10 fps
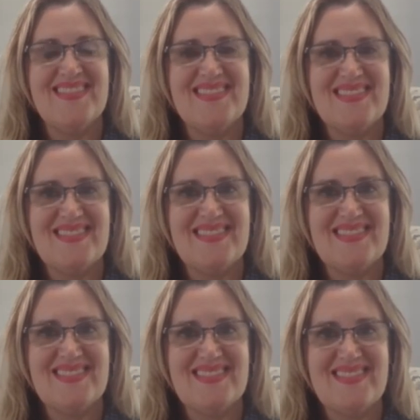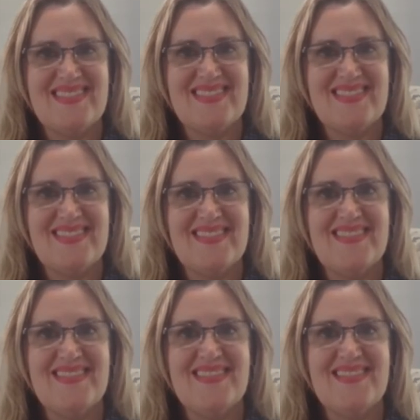
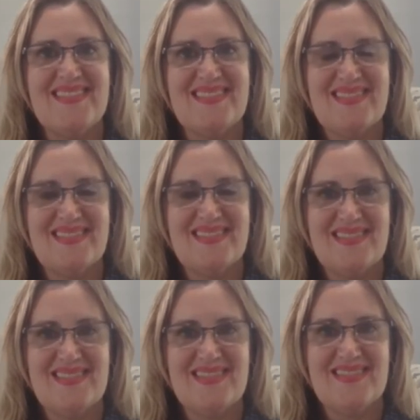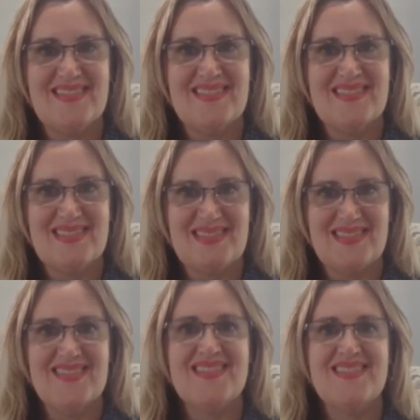
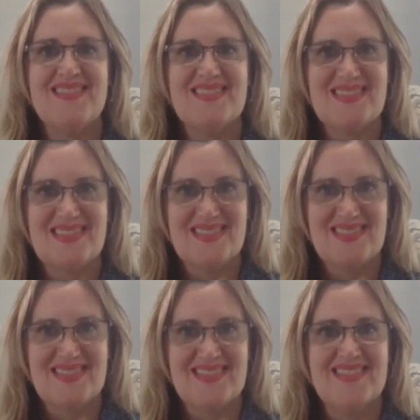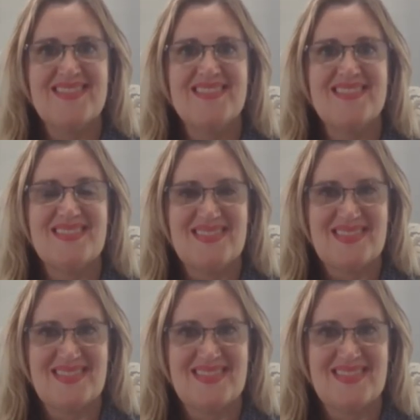No words are spoken by the person on screen.